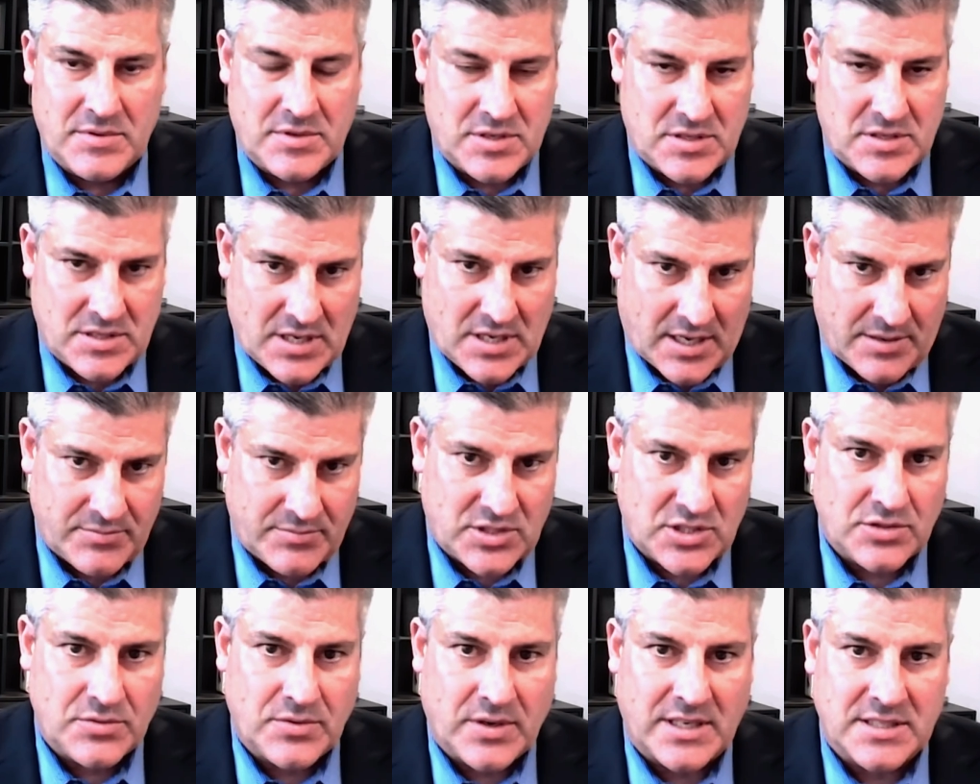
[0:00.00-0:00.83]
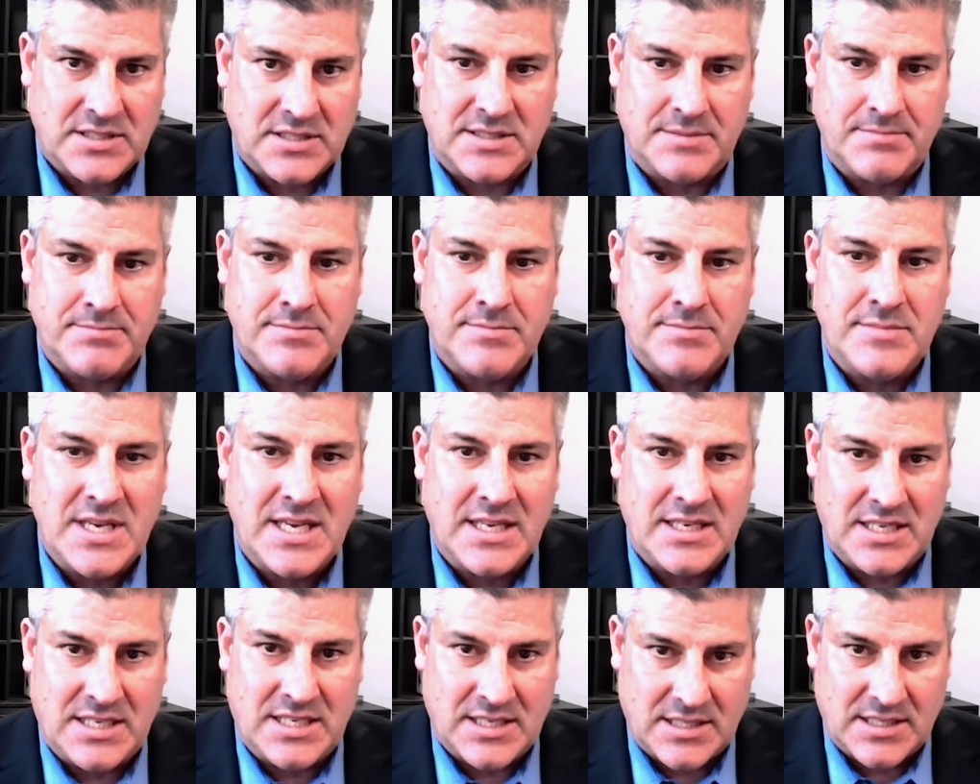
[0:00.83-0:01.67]
Come to us
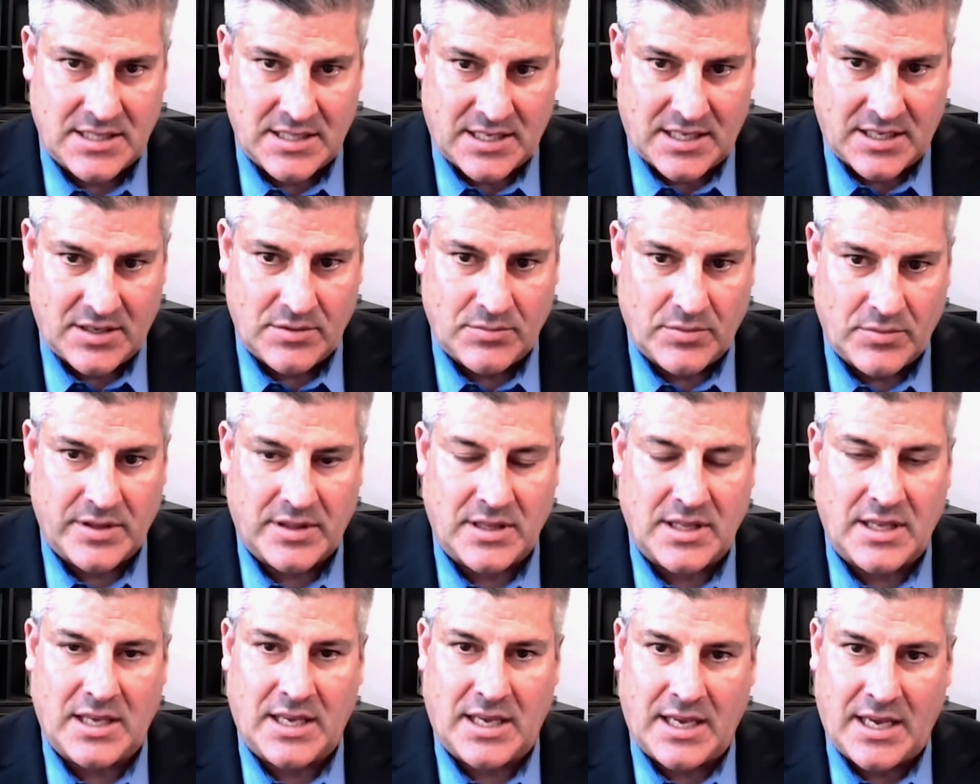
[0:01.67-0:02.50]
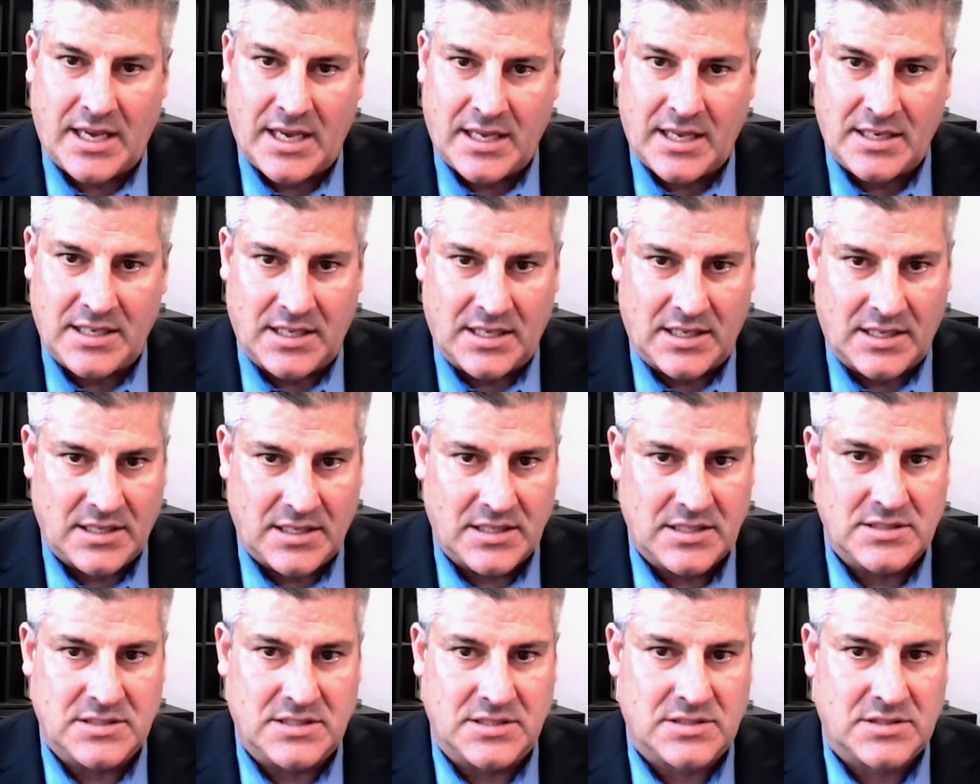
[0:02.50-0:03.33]
immediately with any
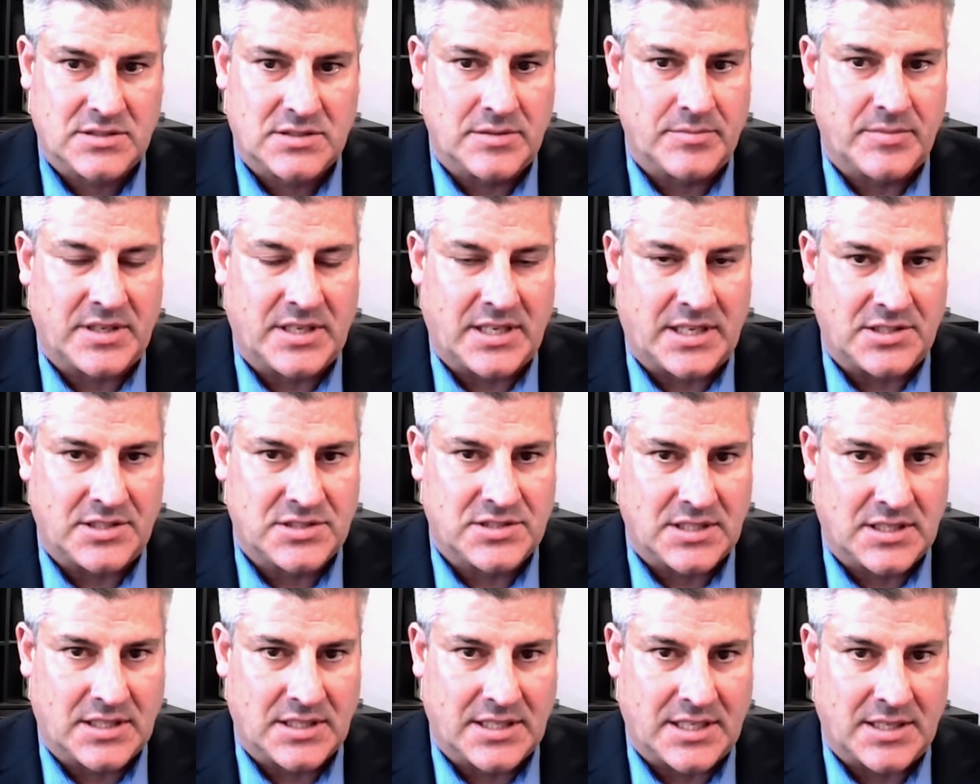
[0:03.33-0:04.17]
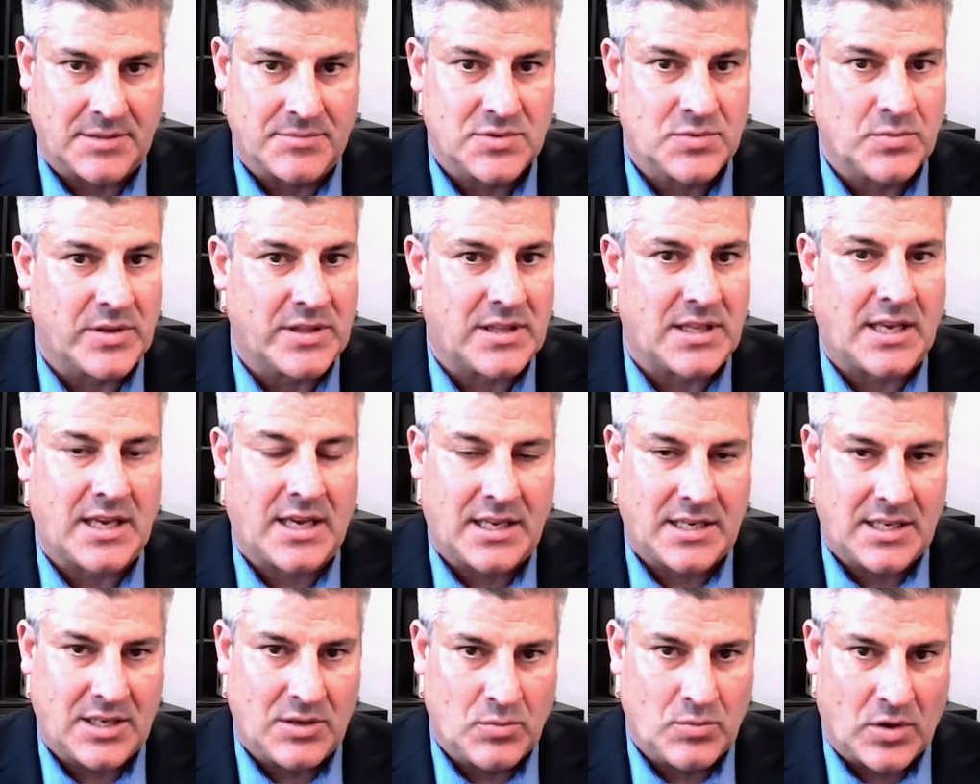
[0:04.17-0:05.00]
discrimination claims, with
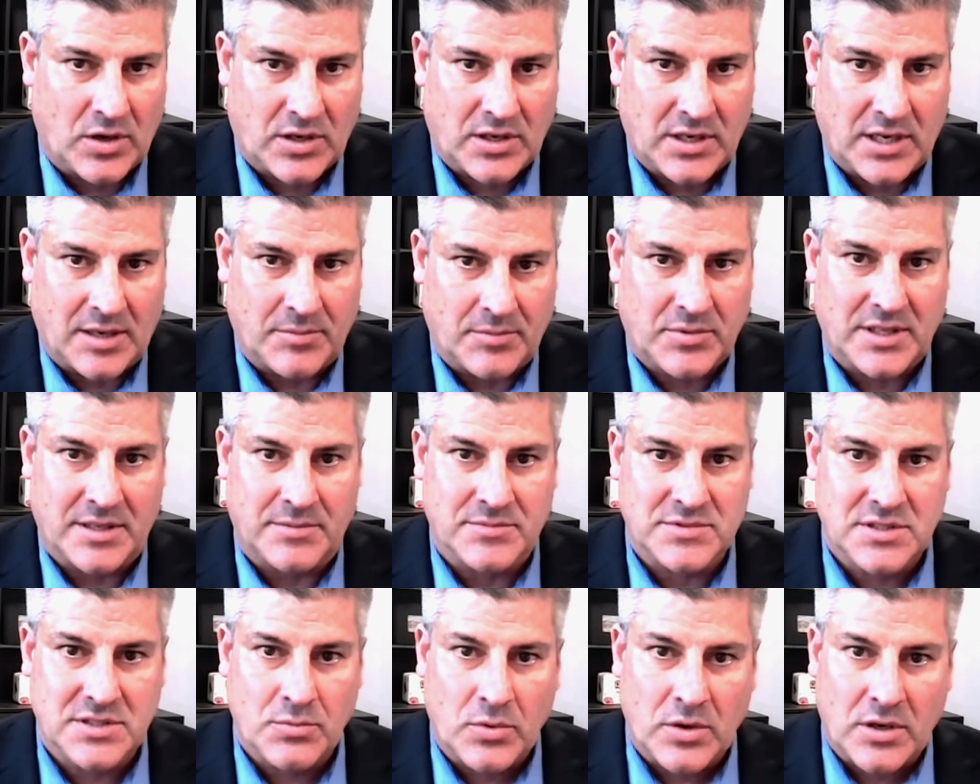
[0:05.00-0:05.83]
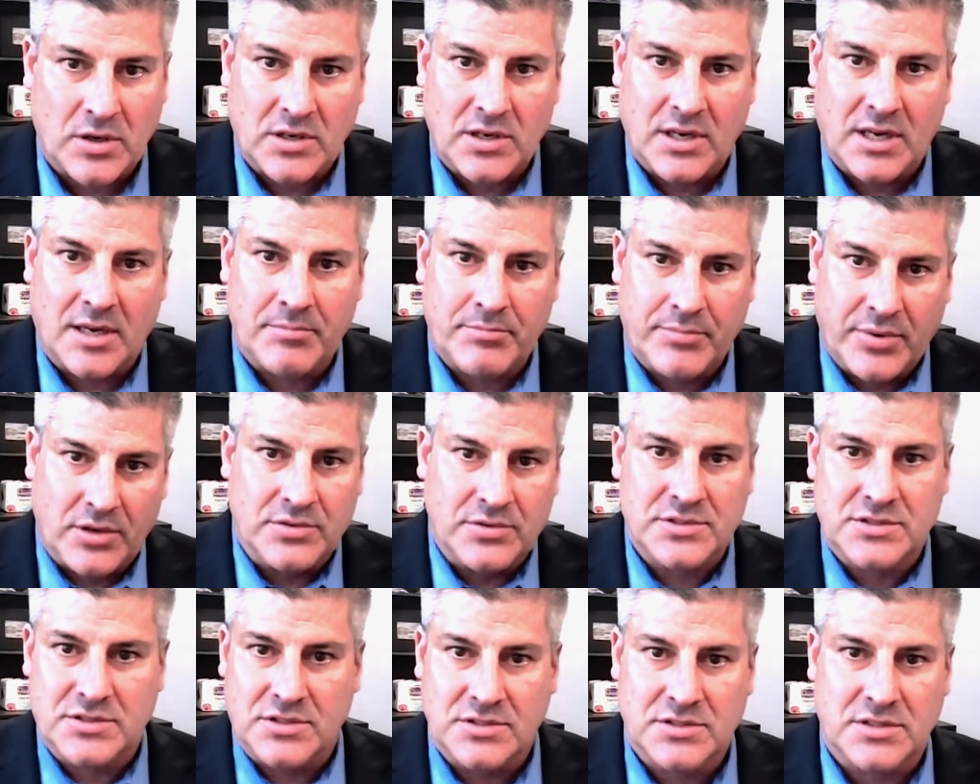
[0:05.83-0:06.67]
any work comp claims. The work comp
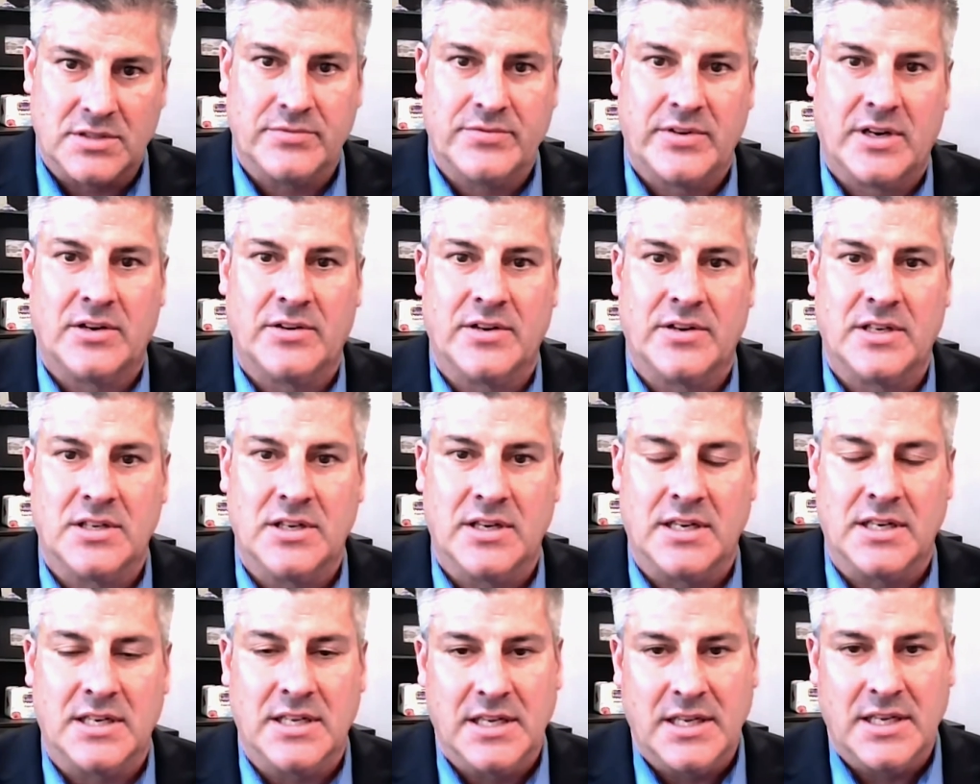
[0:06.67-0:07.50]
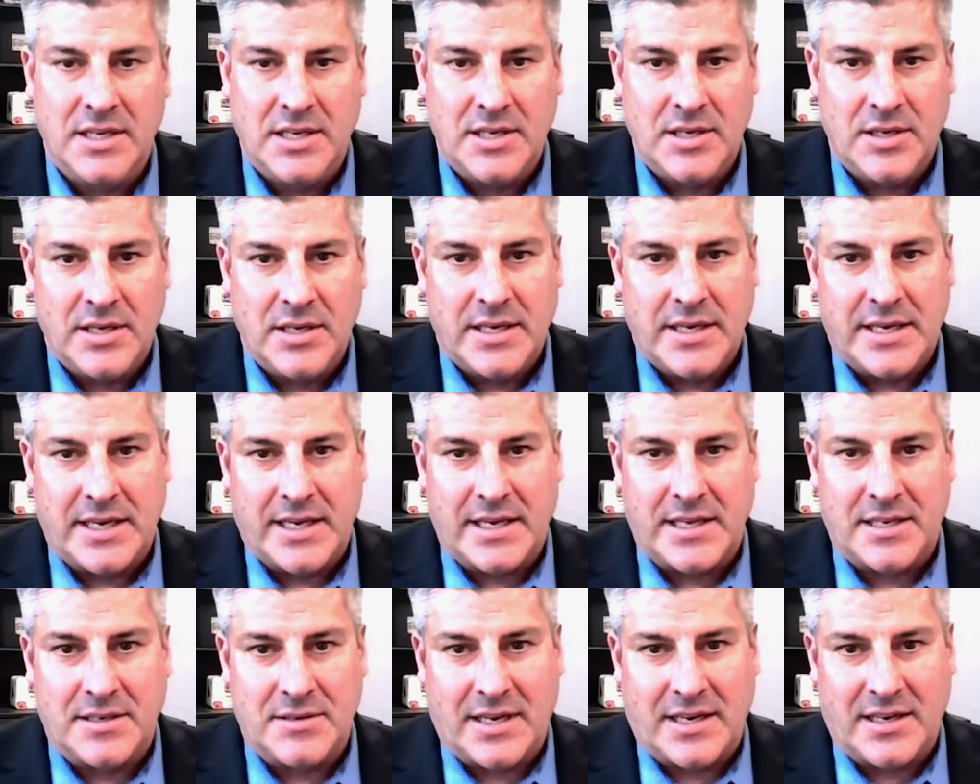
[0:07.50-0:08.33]
posters are very good.
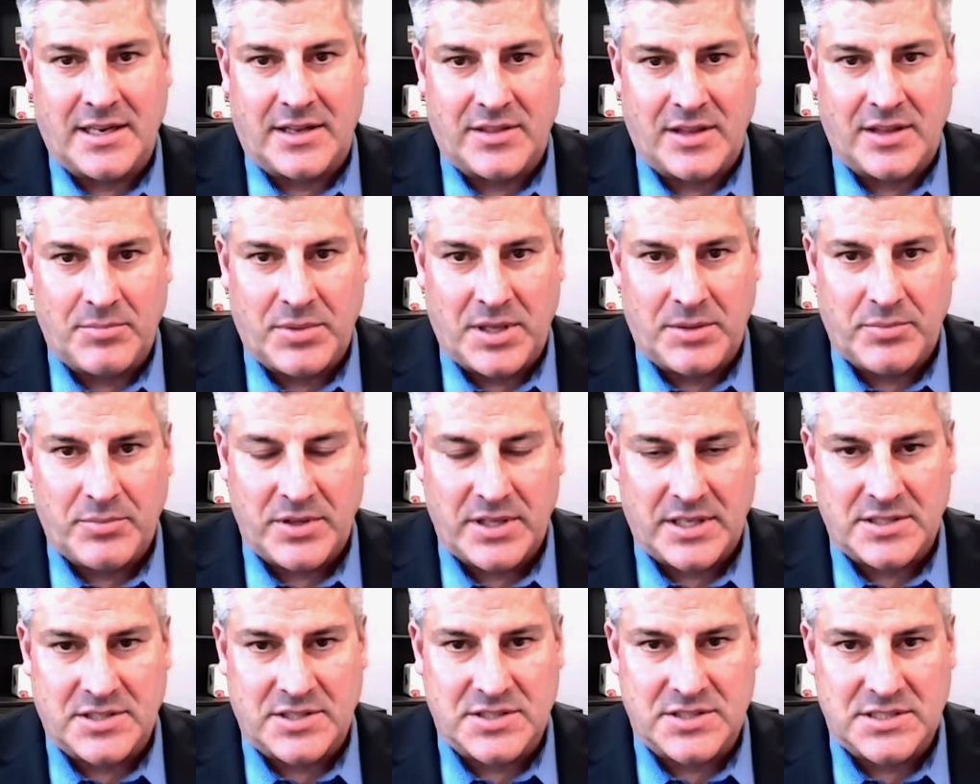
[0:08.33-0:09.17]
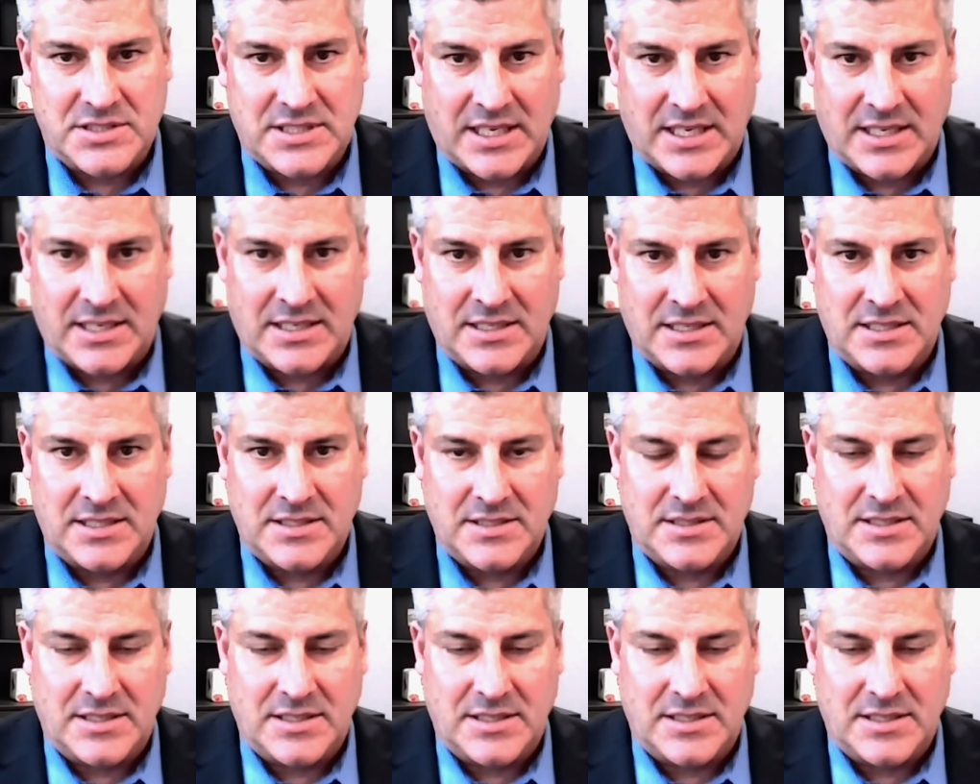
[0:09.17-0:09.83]
And I think people understand